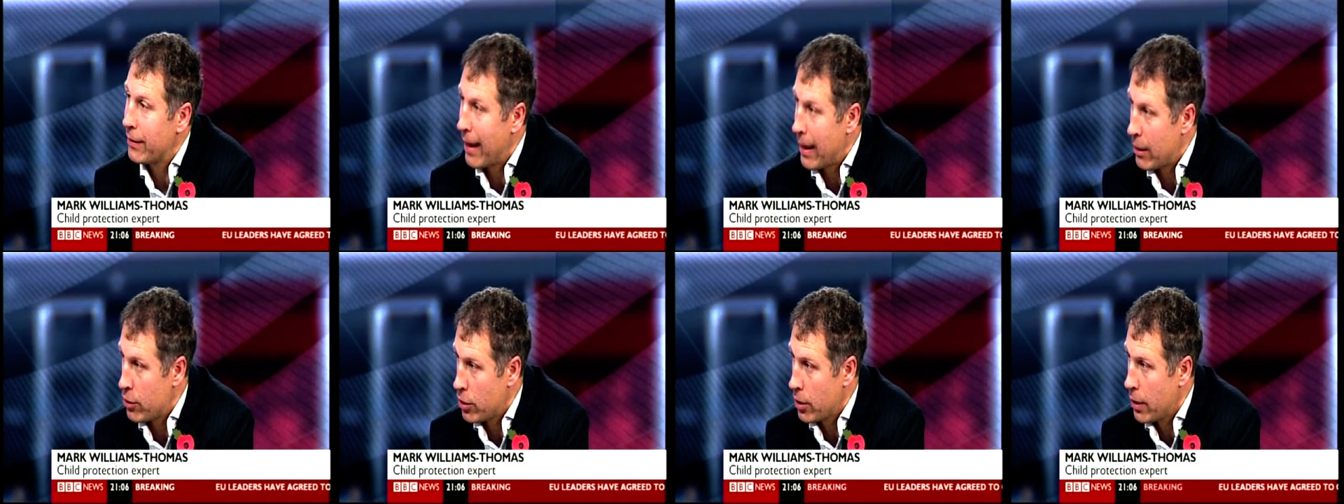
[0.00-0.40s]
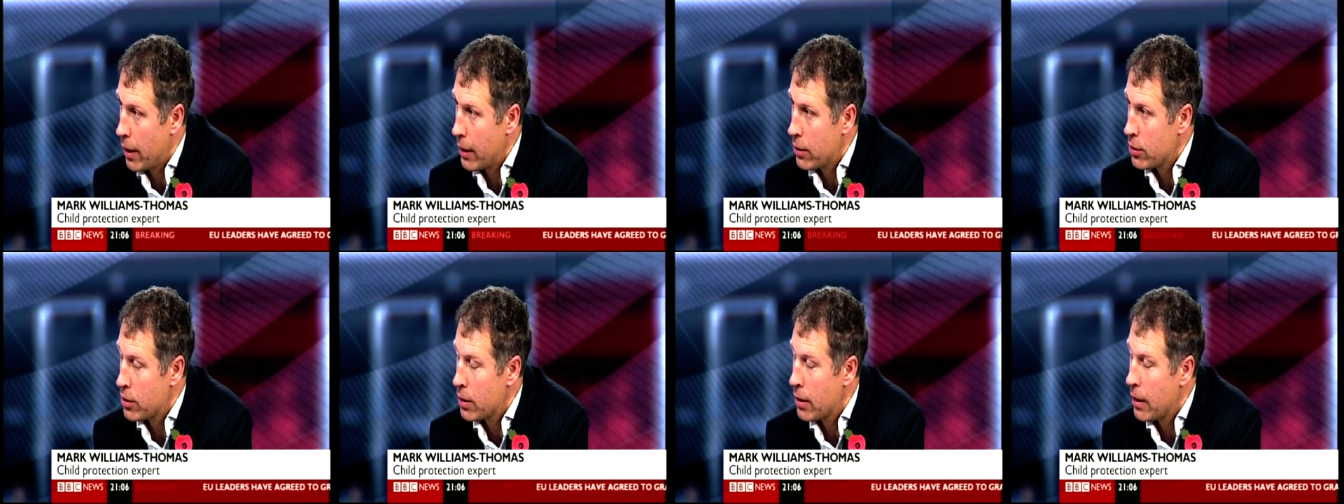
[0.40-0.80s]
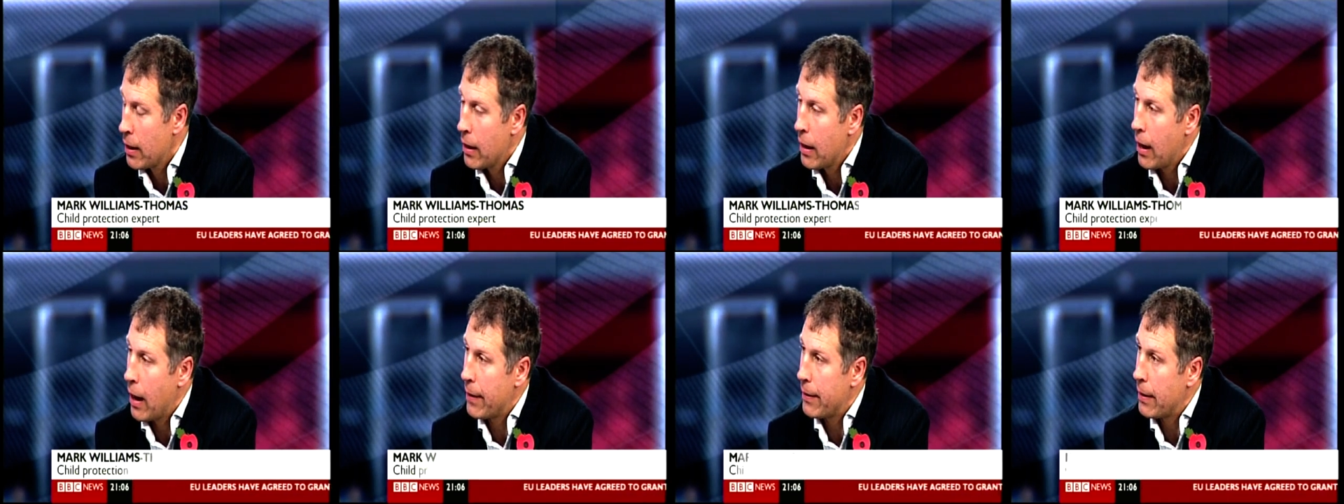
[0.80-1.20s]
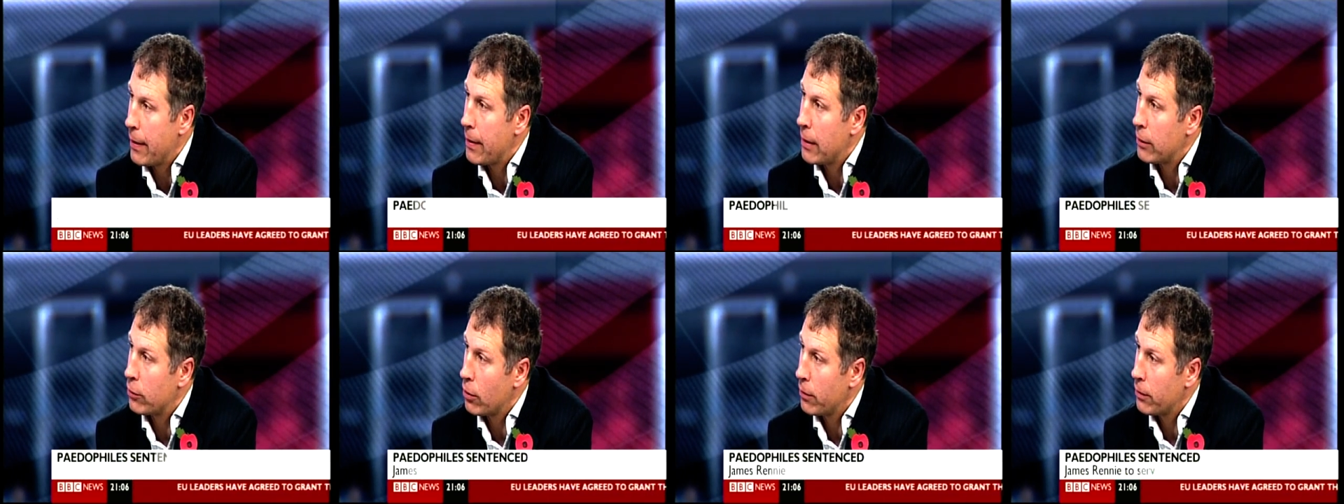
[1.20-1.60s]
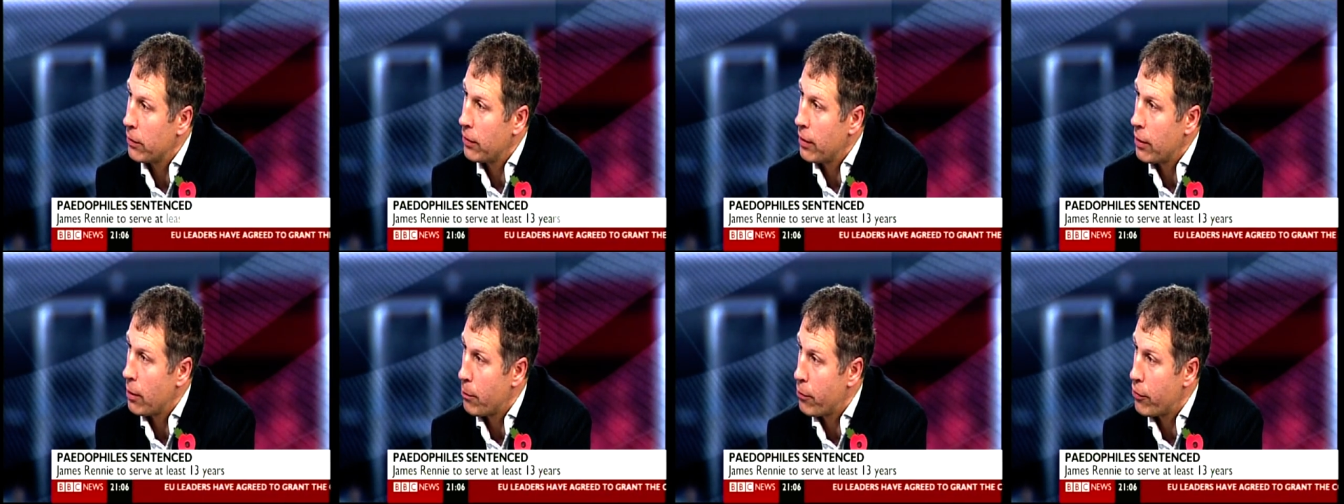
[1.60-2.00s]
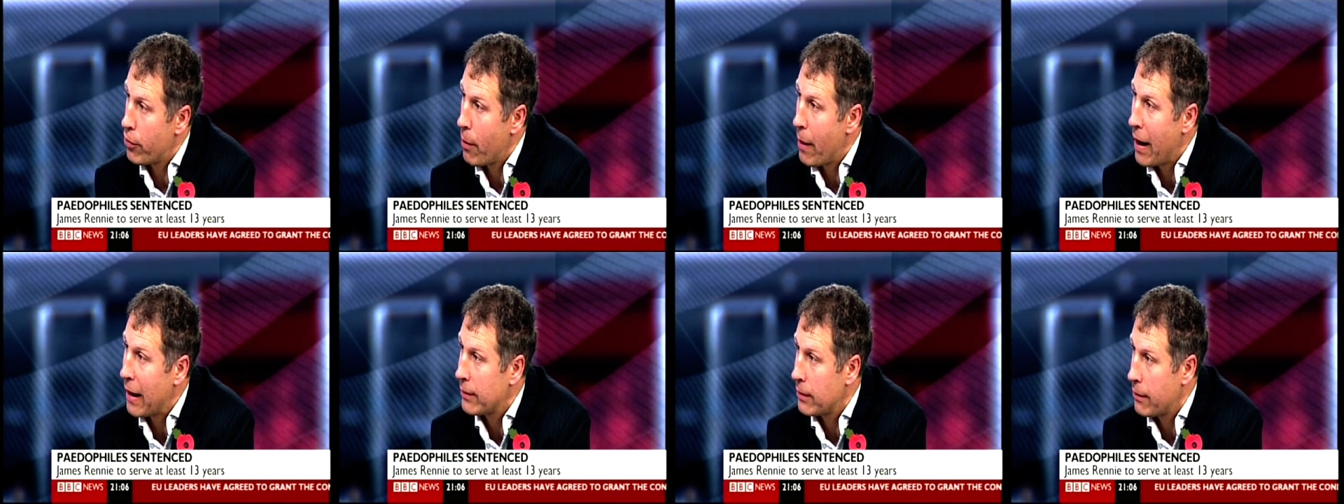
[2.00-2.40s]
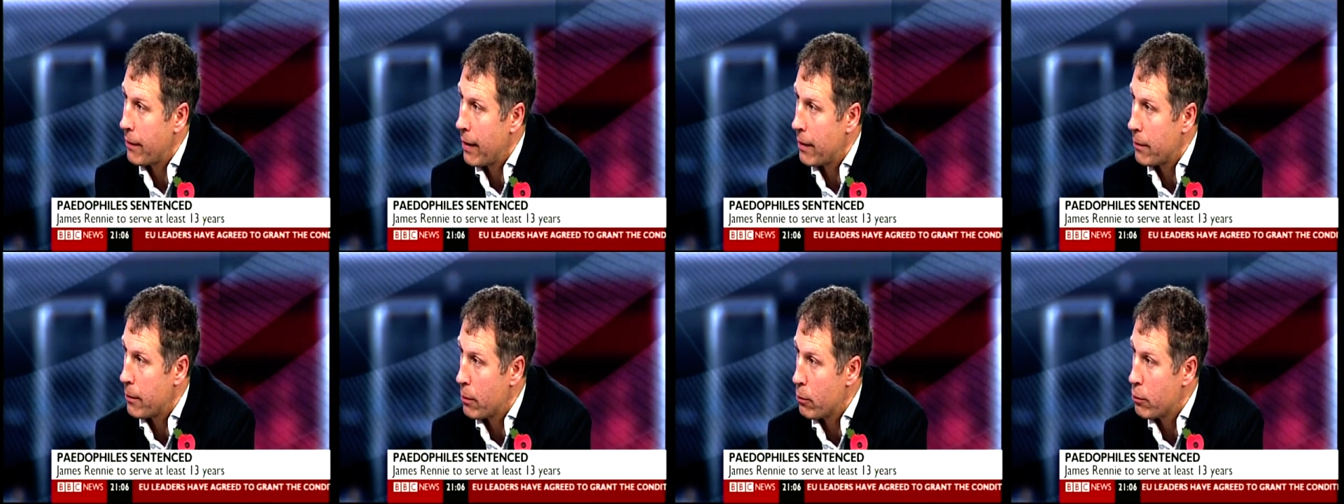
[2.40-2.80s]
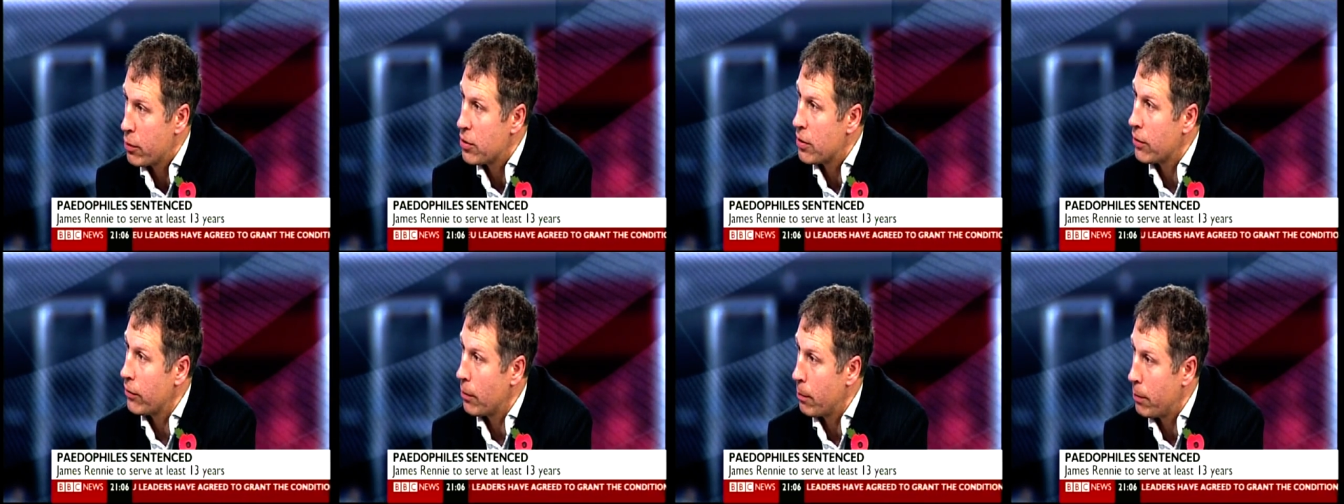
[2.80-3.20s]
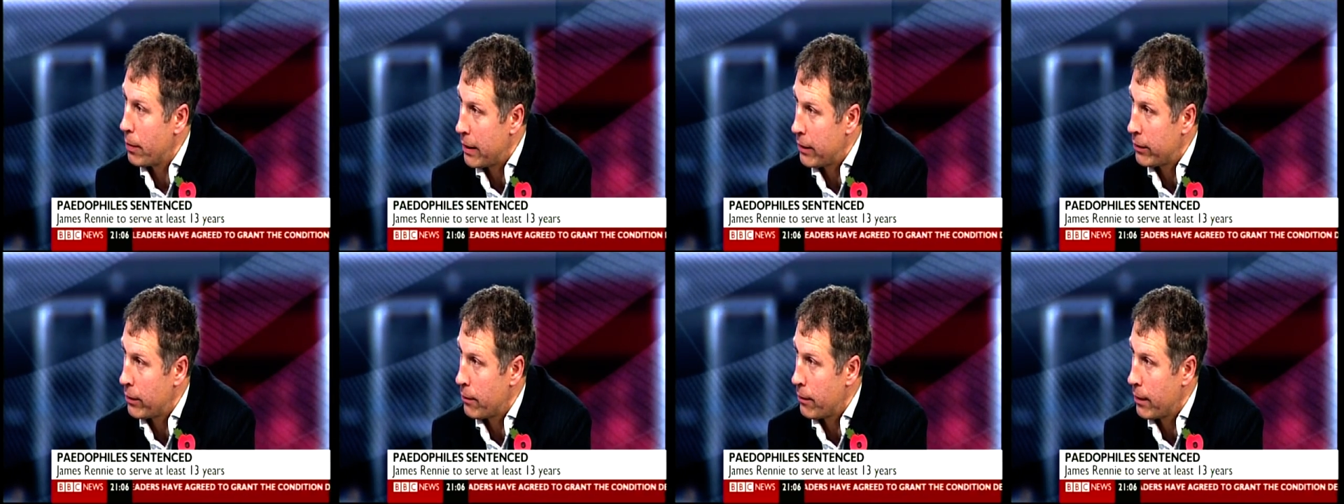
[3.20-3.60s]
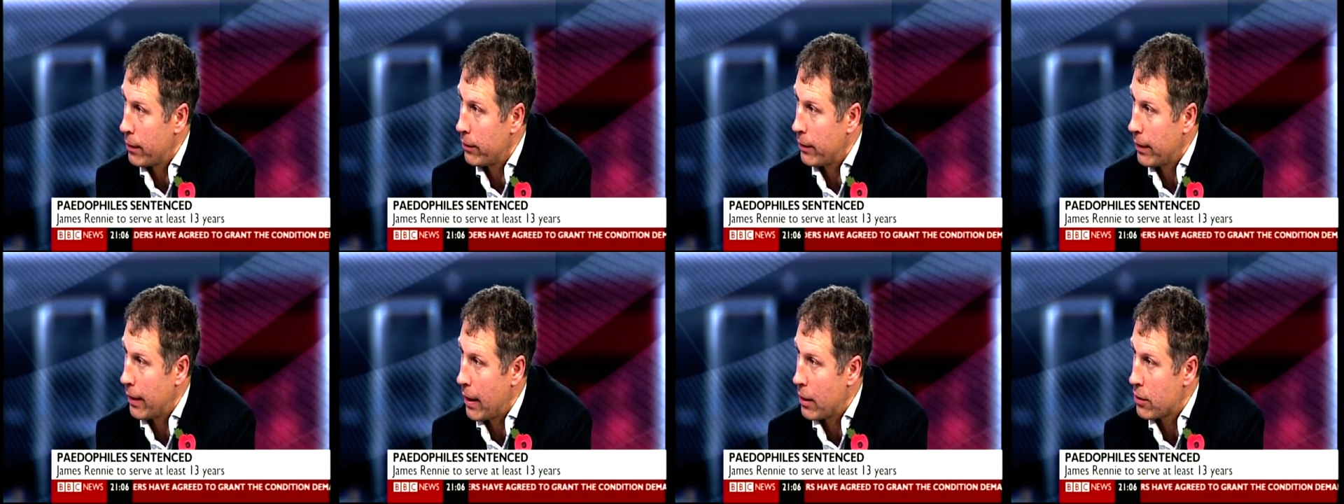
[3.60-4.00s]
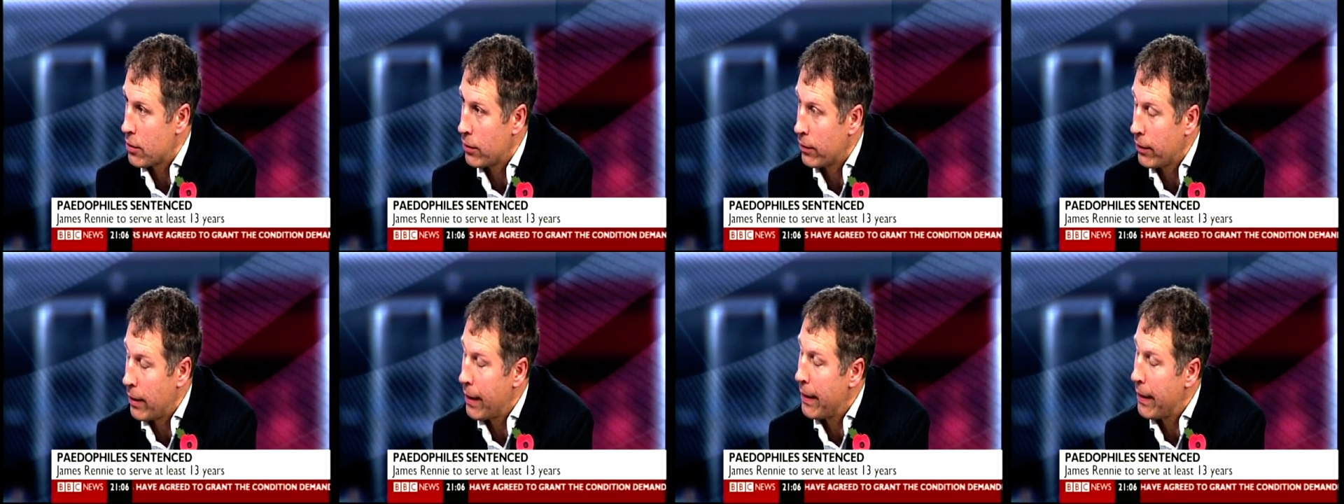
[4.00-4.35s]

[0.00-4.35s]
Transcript: is education, and then there's obviously the proactive element, which is the police investigations.